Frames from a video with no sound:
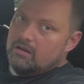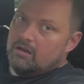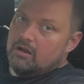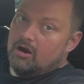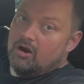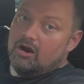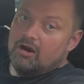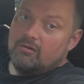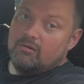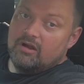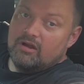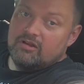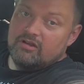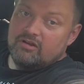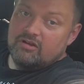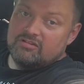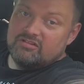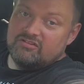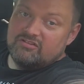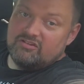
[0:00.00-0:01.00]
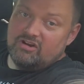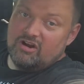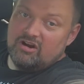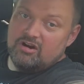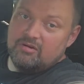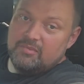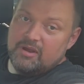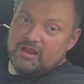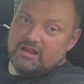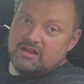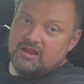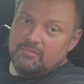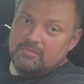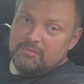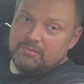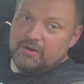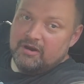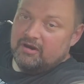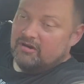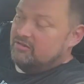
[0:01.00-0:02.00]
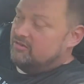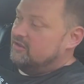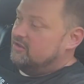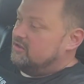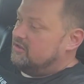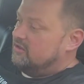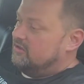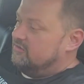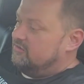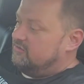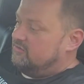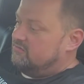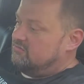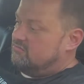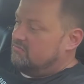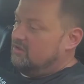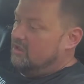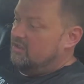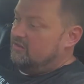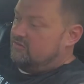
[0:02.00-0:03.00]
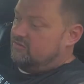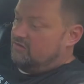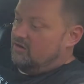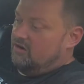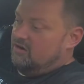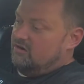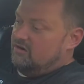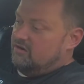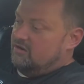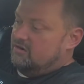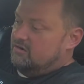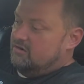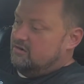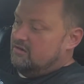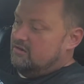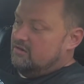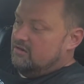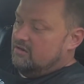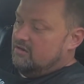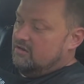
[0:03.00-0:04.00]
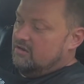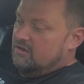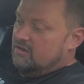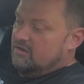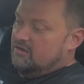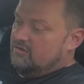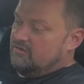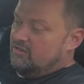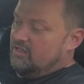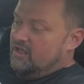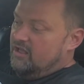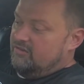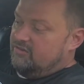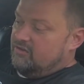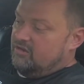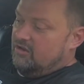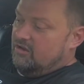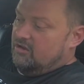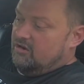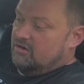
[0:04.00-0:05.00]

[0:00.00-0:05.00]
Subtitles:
All right, well, I hooked the starter back up apparently because it started, so that's good.